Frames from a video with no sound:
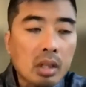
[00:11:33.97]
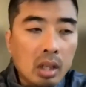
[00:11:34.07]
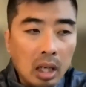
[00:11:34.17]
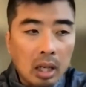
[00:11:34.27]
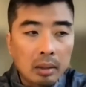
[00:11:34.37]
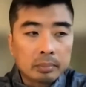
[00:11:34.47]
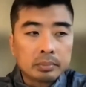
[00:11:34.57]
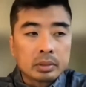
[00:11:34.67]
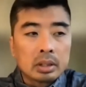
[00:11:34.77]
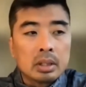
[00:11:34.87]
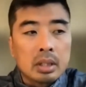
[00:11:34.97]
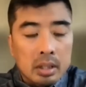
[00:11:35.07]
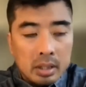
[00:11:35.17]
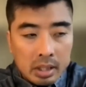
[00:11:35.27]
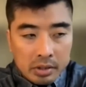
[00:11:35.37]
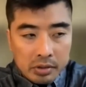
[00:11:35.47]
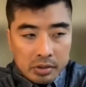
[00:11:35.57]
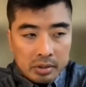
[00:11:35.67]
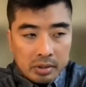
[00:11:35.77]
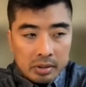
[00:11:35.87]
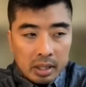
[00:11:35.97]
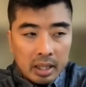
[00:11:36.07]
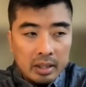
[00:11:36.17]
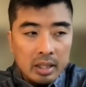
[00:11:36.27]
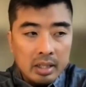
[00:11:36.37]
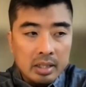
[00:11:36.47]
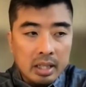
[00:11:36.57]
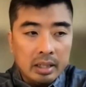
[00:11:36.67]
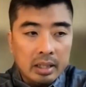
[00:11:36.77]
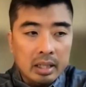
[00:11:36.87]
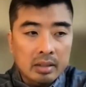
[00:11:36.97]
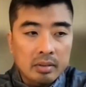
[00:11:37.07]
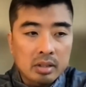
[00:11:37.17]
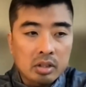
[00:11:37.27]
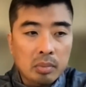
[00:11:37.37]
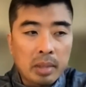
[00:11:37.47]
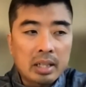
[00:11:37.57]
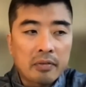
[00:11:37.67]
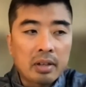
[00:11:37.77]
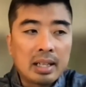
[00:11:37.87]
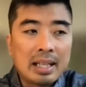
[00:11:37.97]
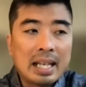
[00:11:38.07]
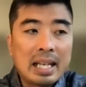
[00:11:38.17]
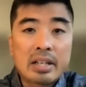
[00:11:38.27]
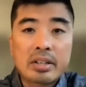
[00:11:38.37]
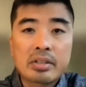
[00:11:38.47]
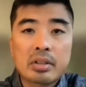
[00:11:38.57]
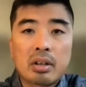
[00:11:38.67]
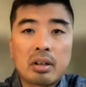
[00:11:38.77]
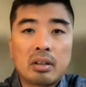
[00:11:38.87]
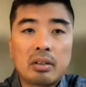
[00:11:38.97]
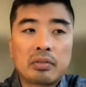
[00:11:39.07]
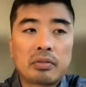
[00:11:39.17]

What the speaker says: The second thing is like there are so many different layers of